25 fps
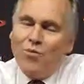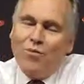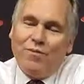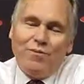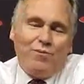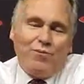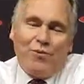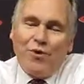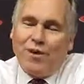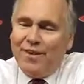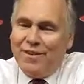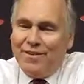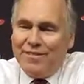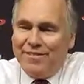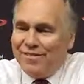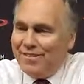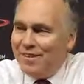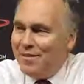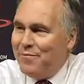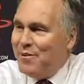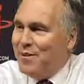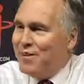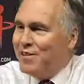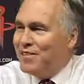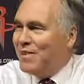Whatever. I
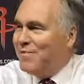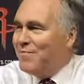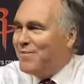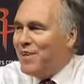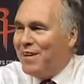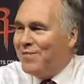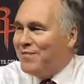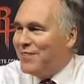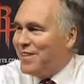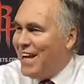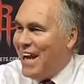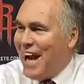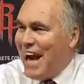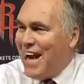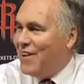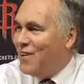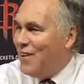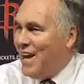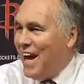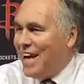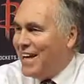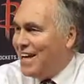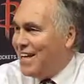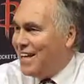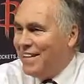mean, sometimes
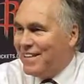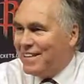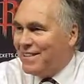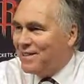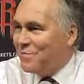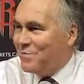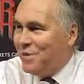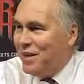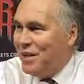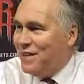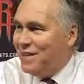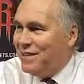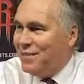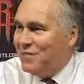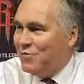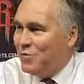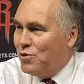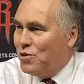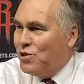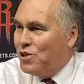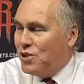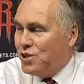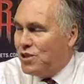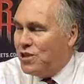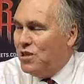I can't explain it.
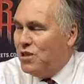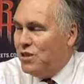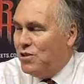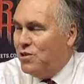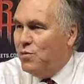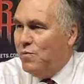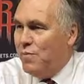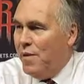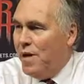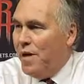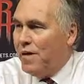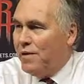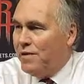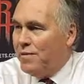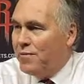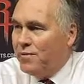We just need to do better.